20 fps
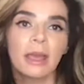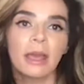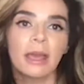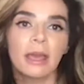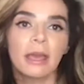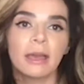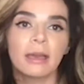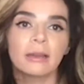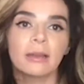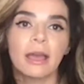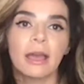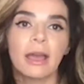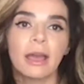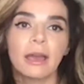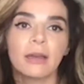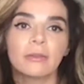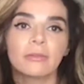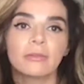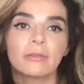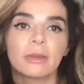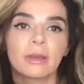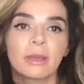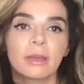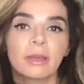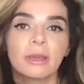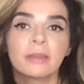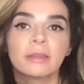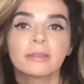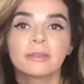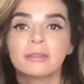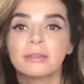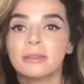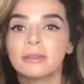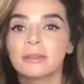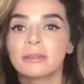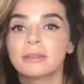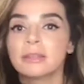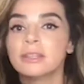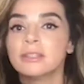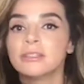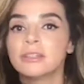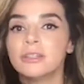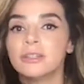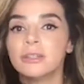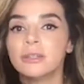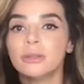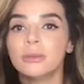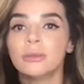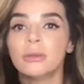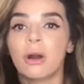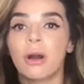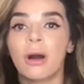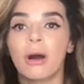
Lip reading: and have since continued